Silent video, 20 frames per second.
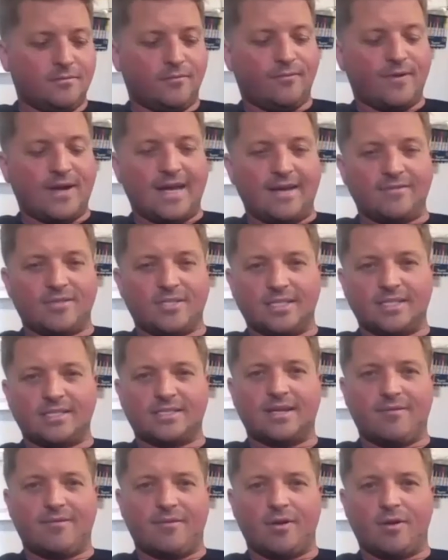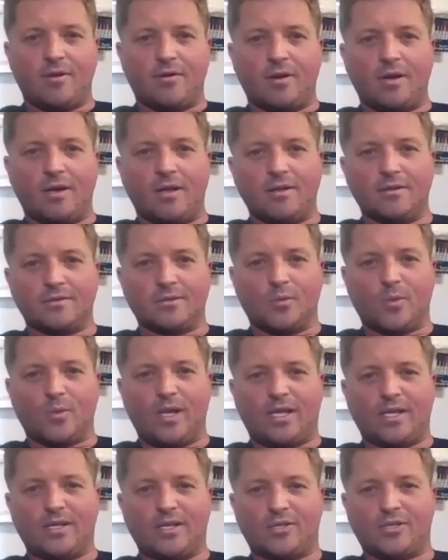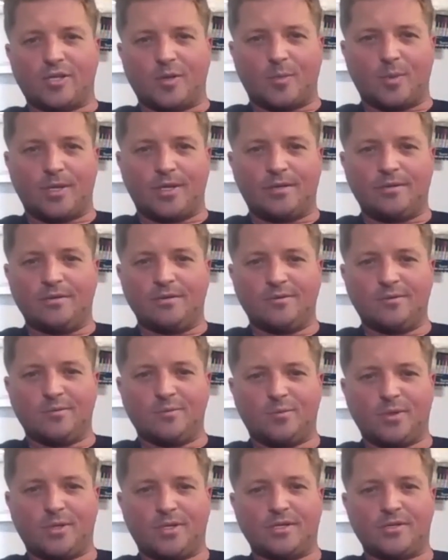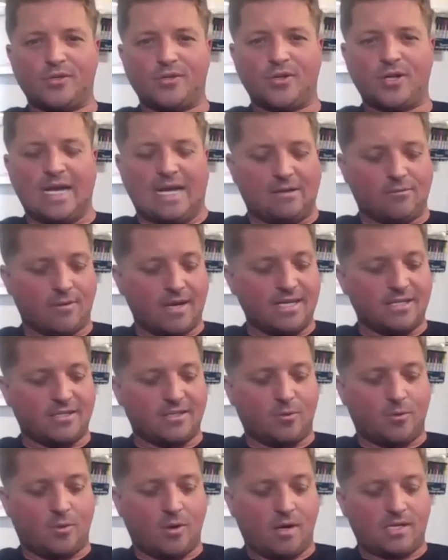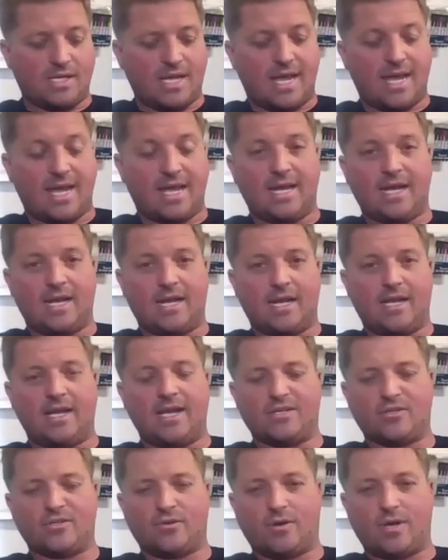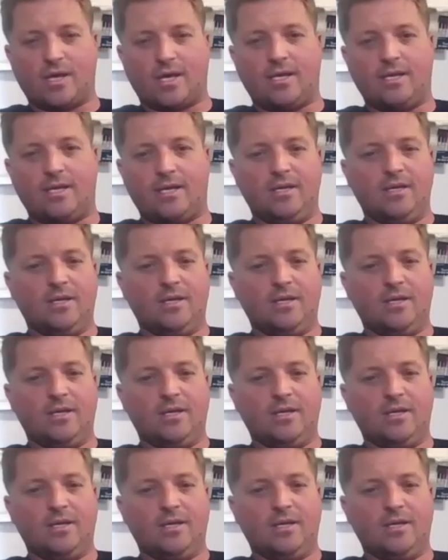$500, $600, $700 a week in shipping, because you know how racing works. Hey, I needed it yesterday.